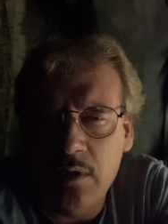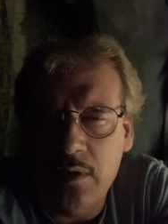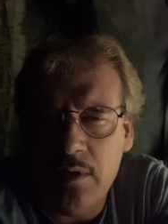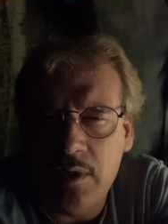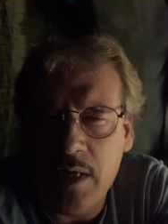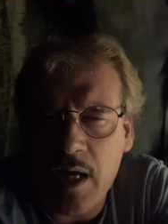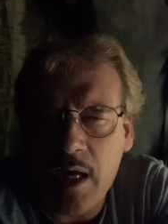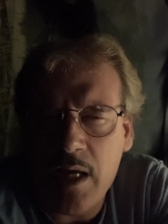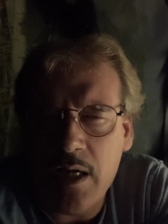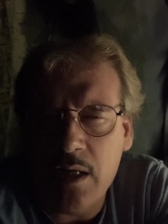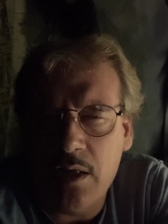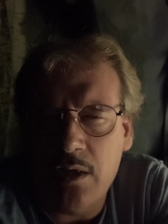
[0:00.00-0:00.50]

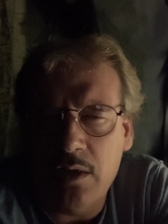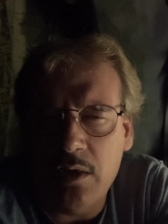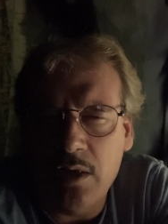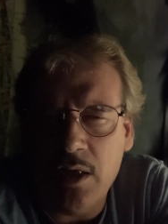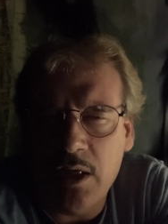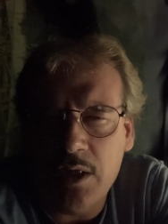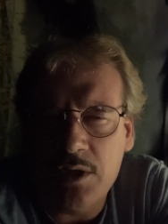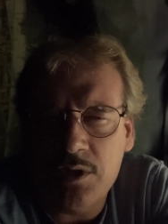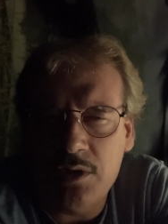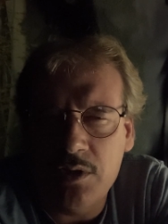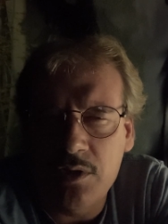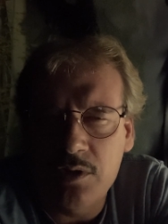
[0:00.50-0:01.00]
data
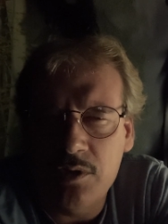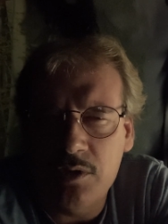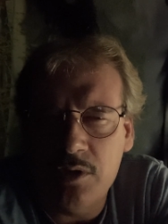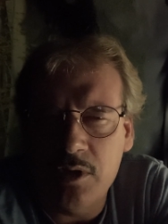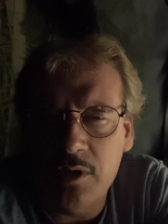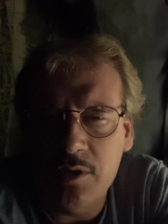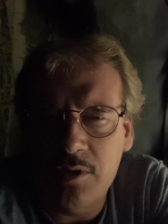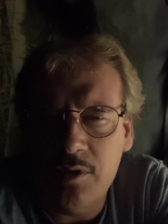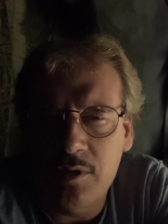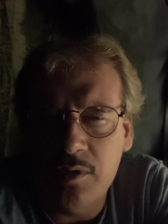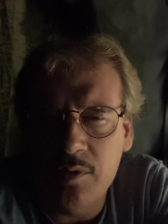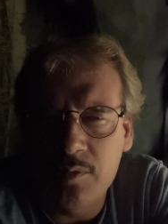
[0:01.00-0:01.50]
collection
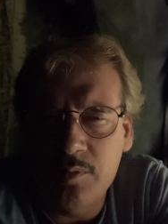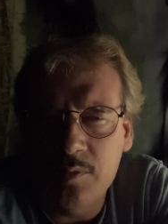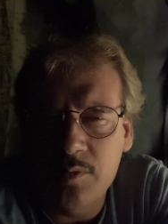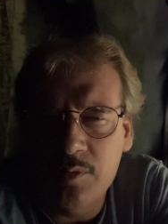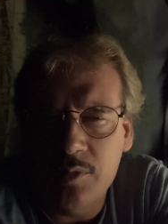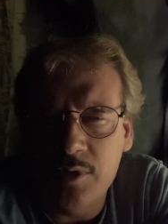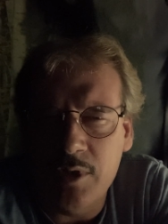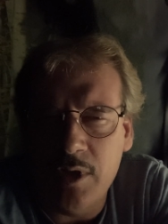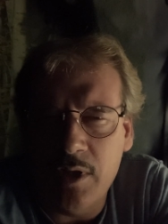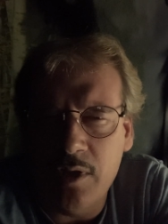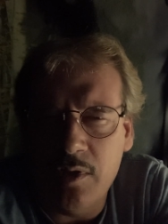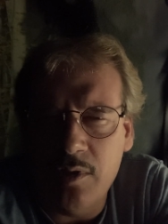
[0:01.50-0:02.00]

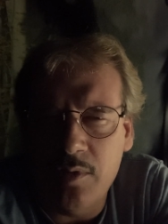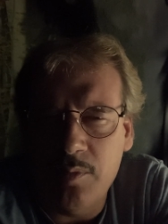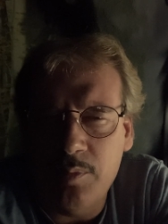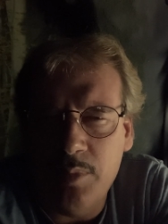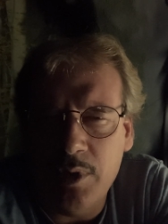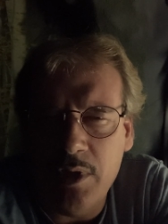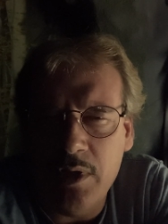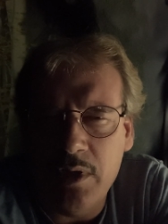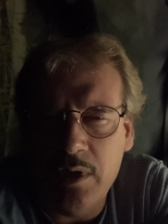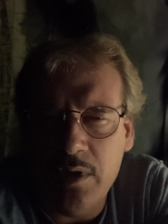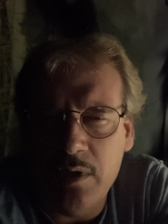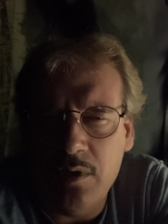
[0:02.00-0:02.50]
systems that are
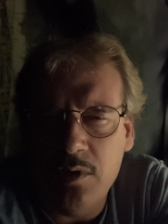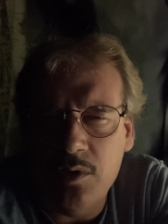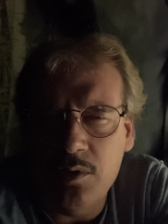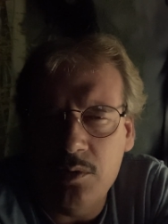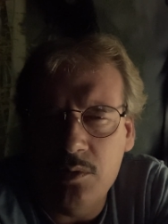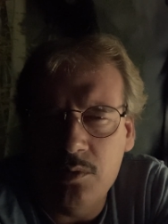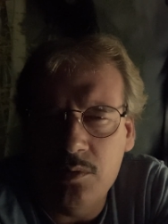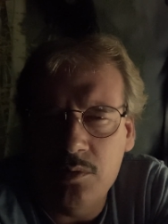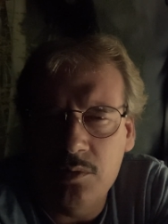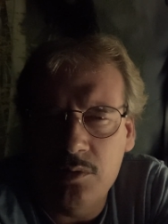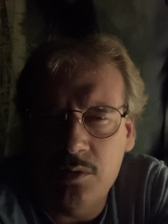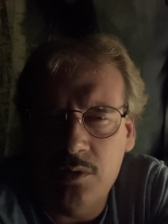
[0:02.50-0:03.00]
being
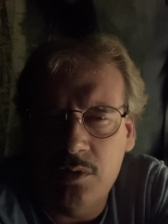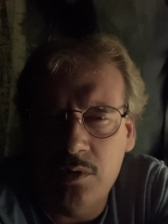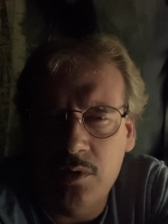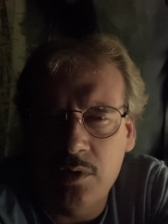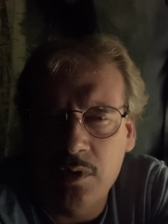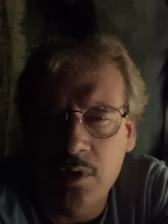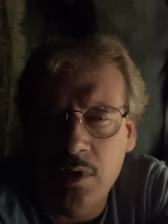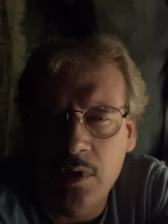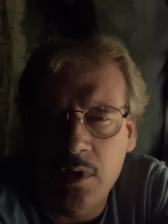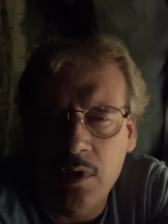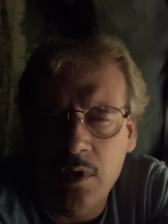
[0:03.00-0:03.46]
used